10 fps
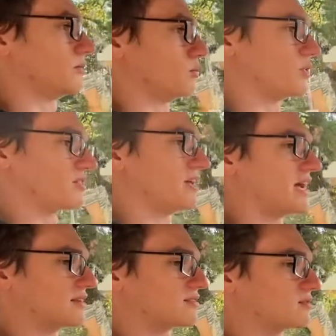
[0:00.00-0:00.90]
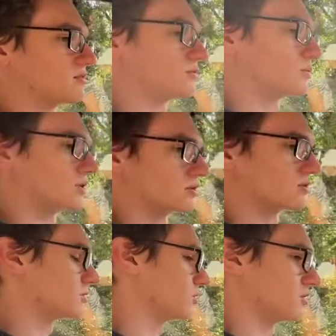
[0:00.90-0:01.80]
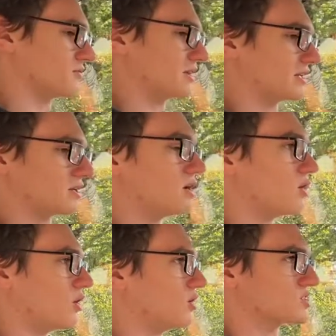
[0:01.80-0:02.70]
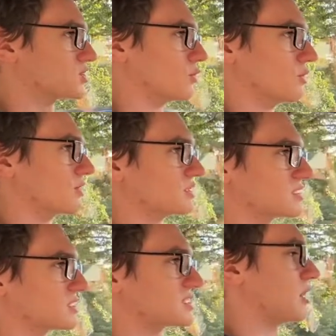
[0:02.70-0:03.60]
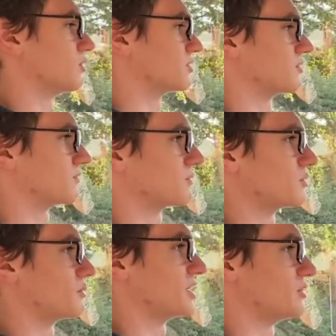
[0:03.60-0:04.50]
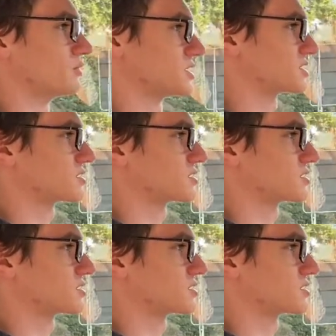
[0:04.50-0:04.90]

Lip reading: with that, all of that. Also, the sound of the radio is